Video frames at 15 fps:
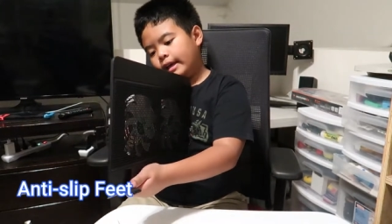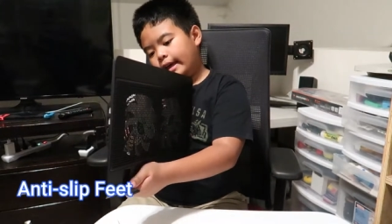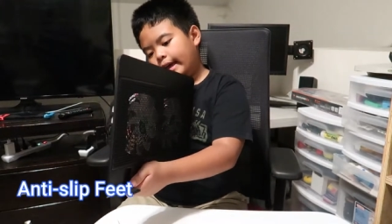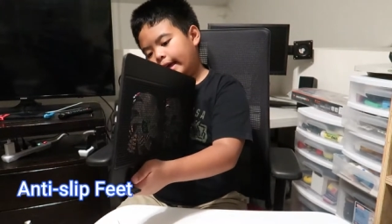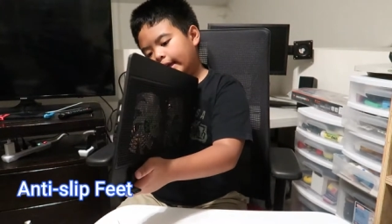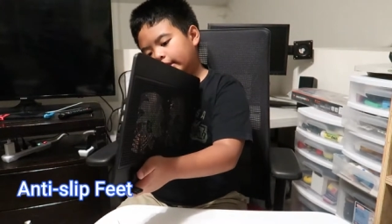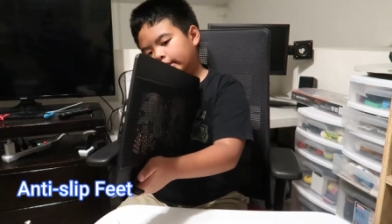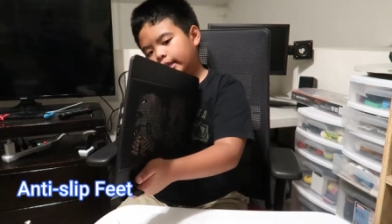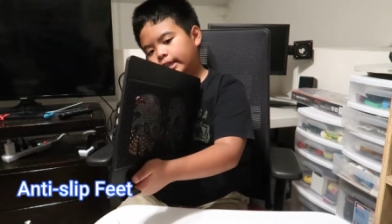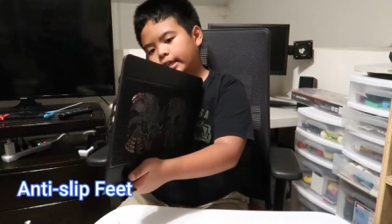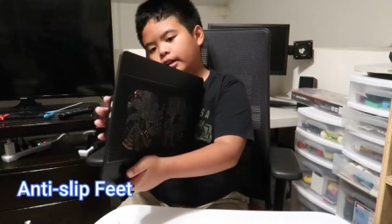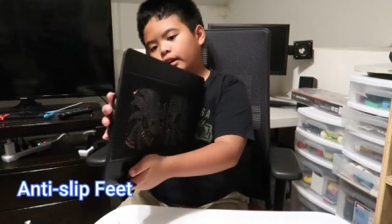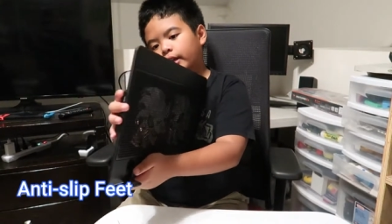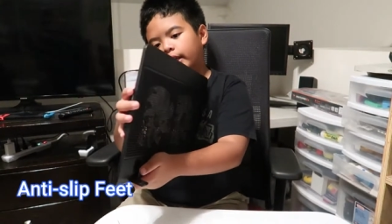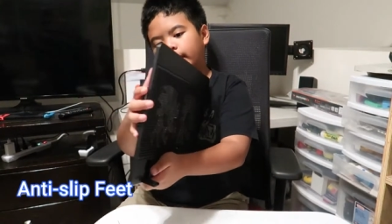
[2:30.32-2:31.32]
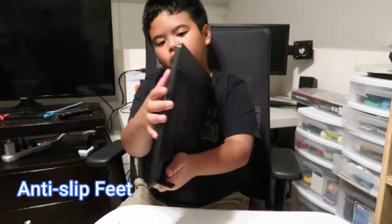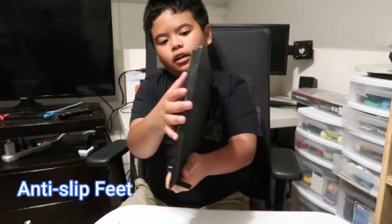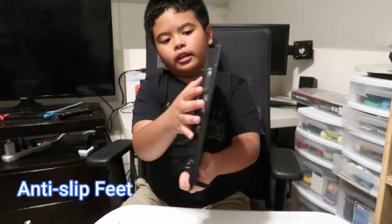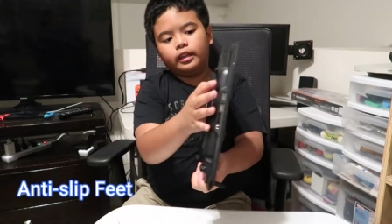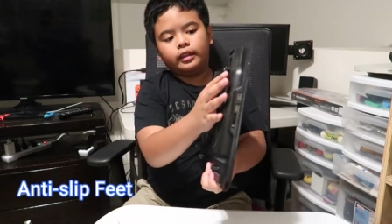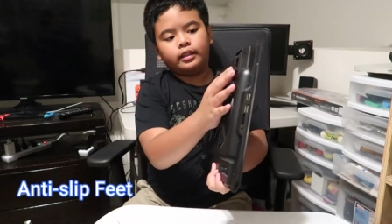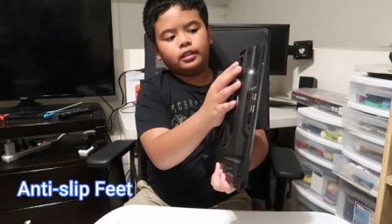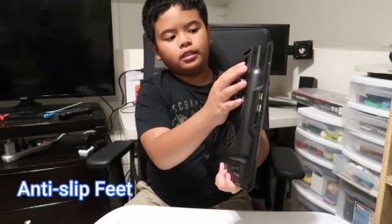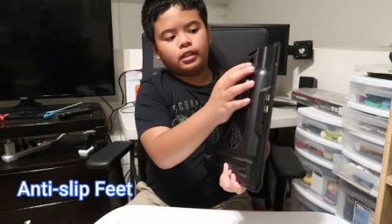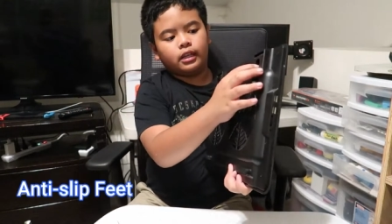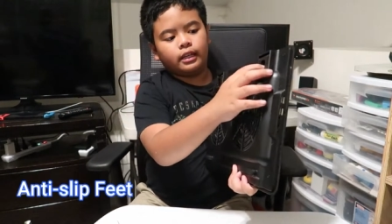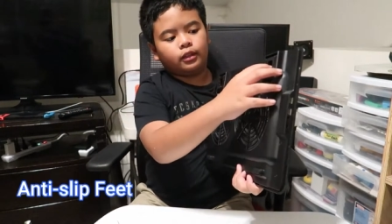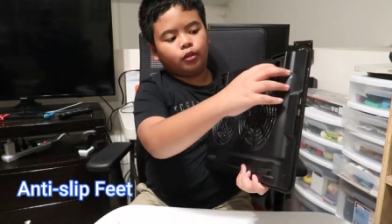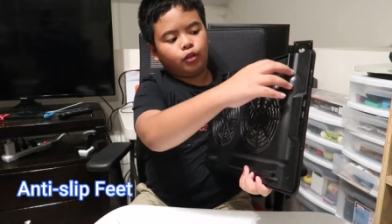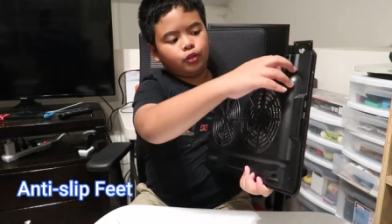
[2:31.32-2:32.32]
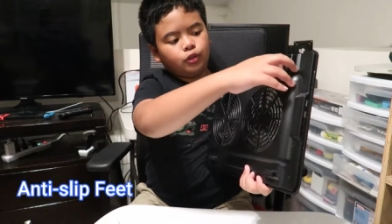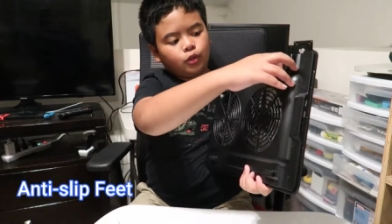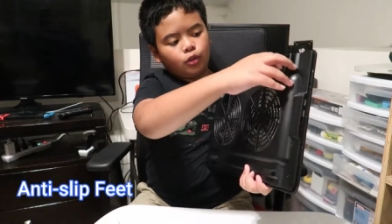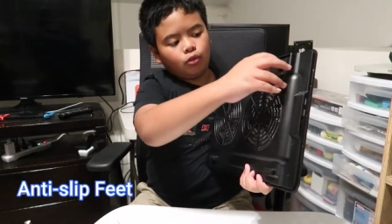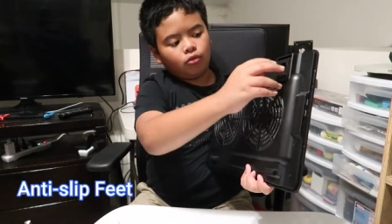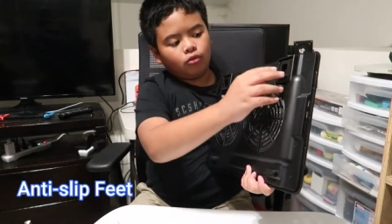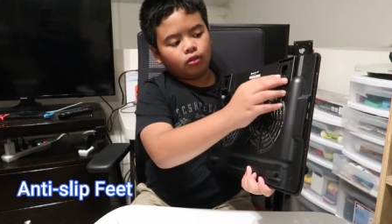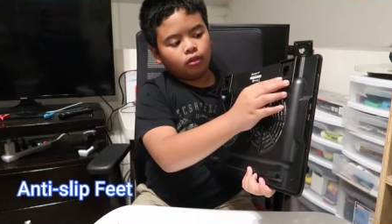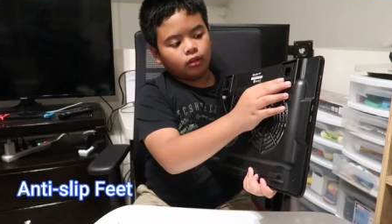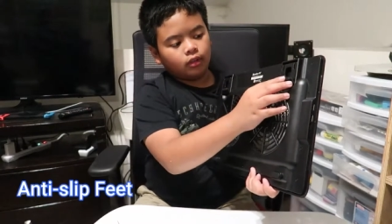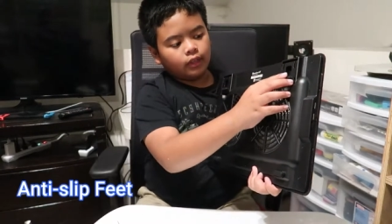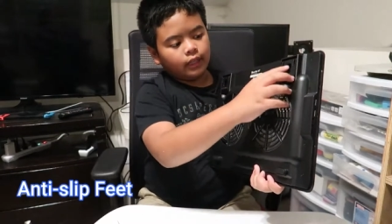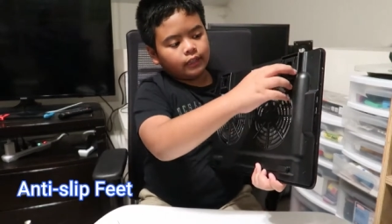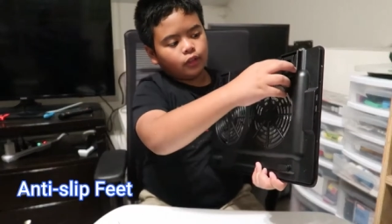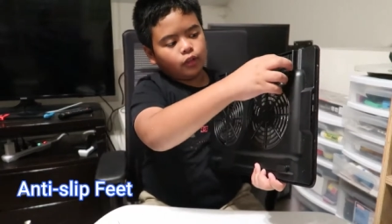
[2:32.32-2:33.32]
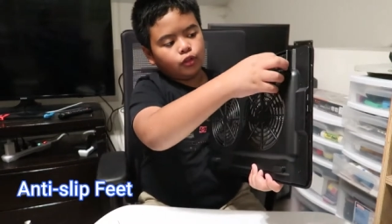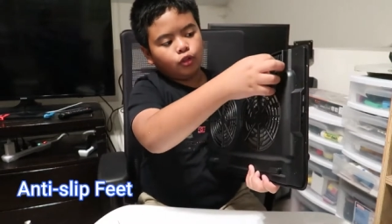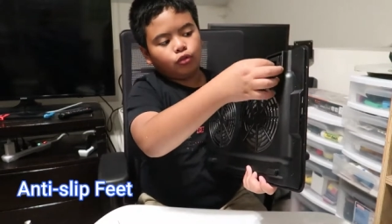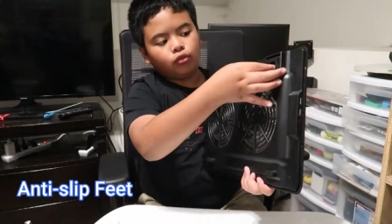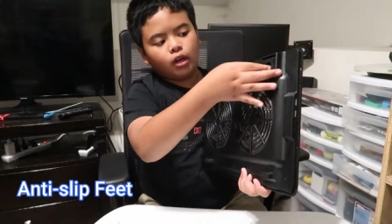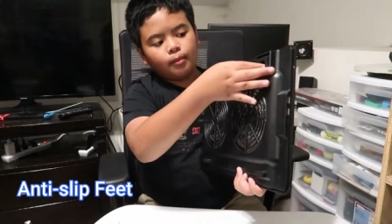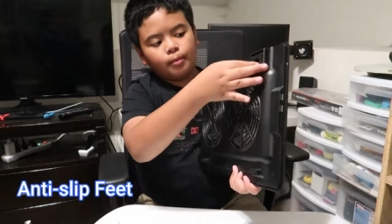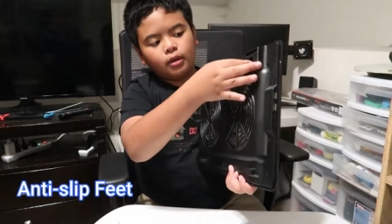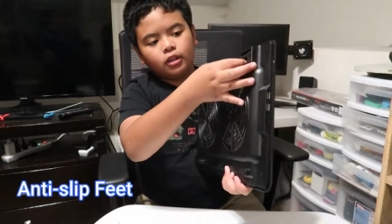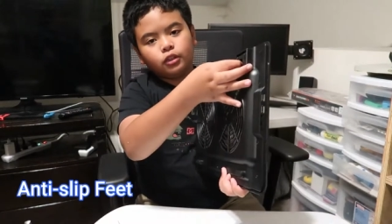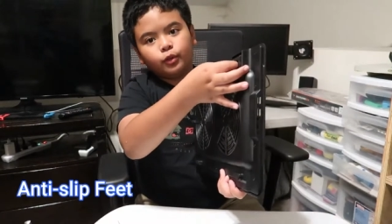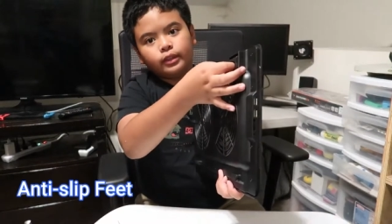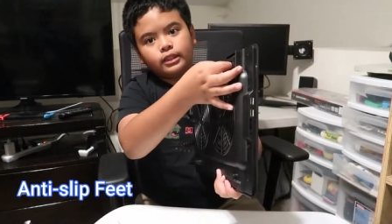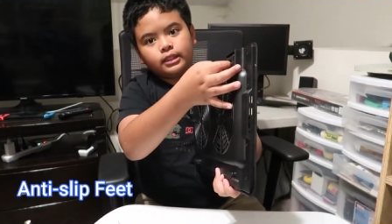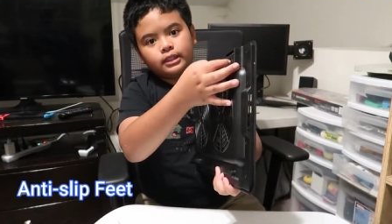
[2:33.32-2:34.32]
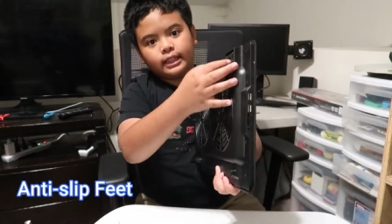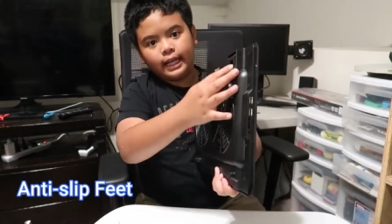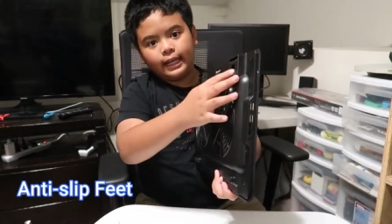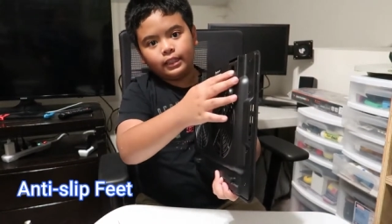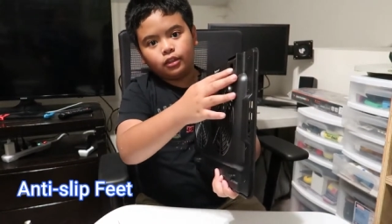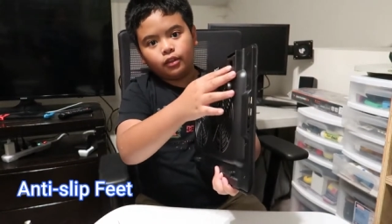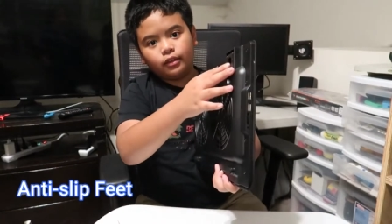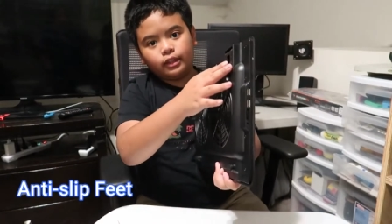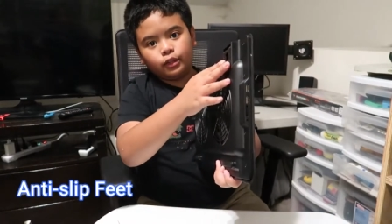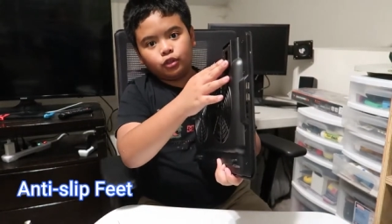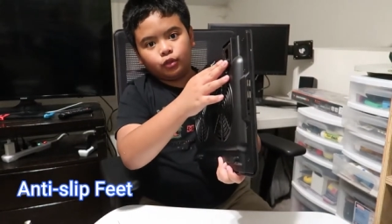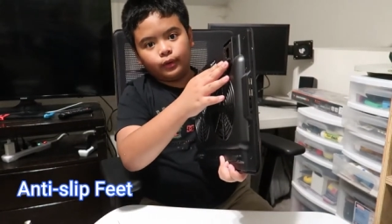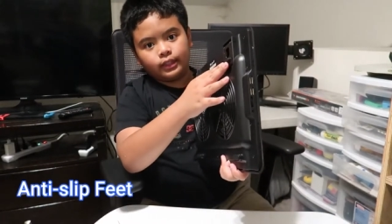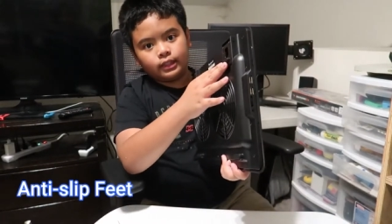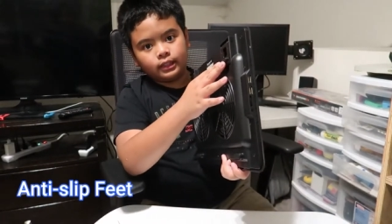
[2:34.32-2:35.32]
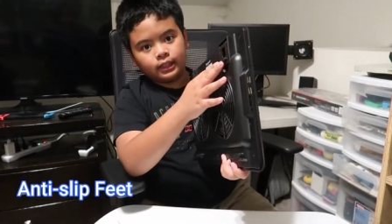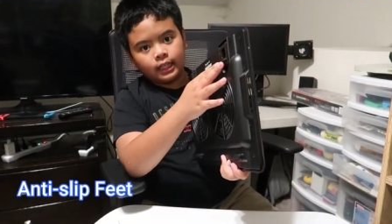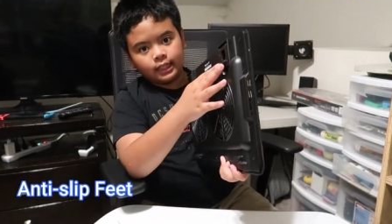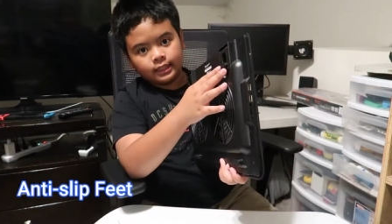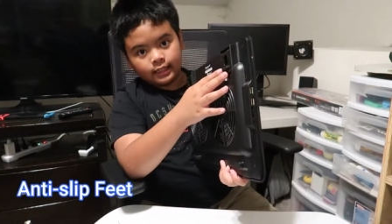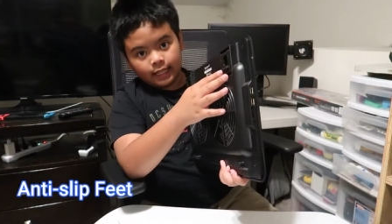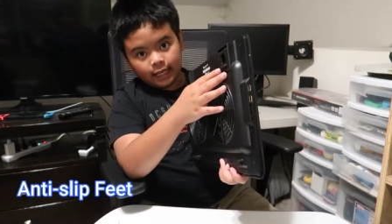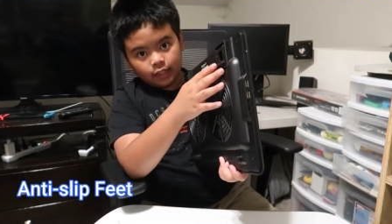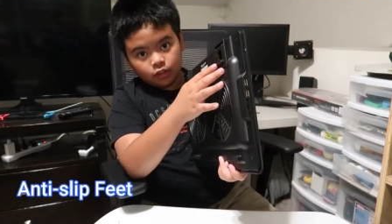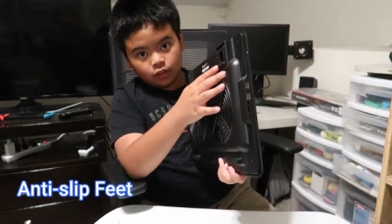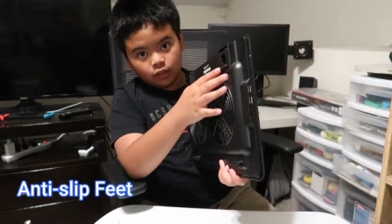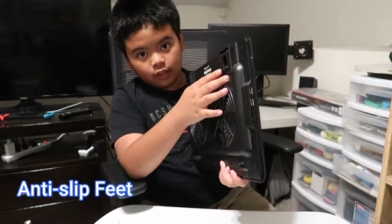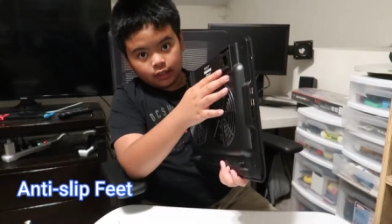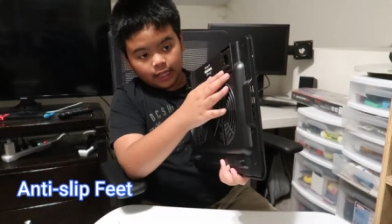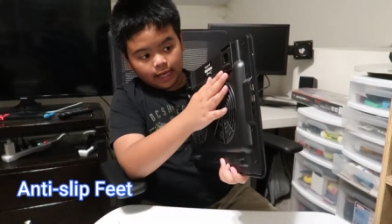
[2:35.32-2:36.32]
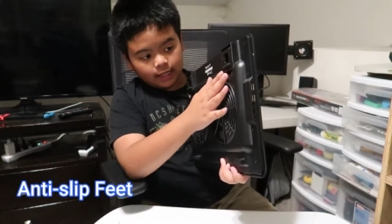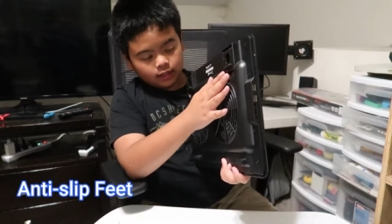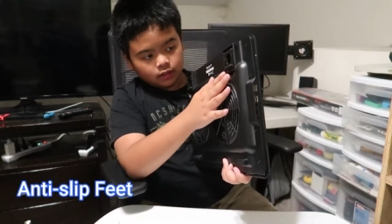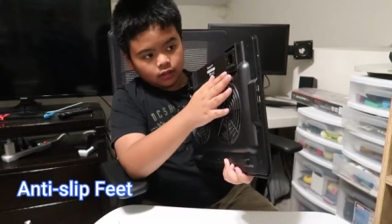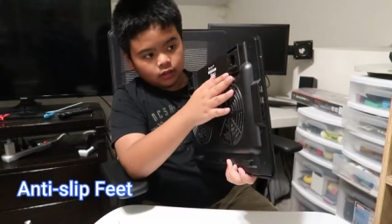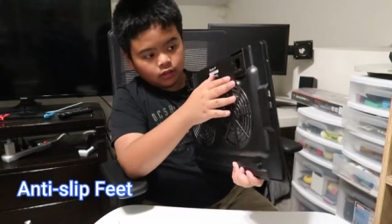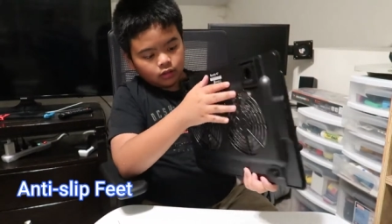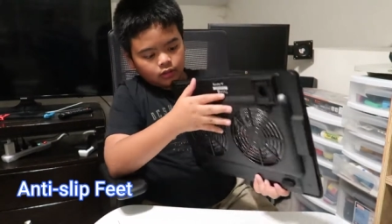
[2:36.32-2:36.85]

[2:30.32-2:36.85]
And he, here it also it's also rubber, so it stays on, so it stays on the desk.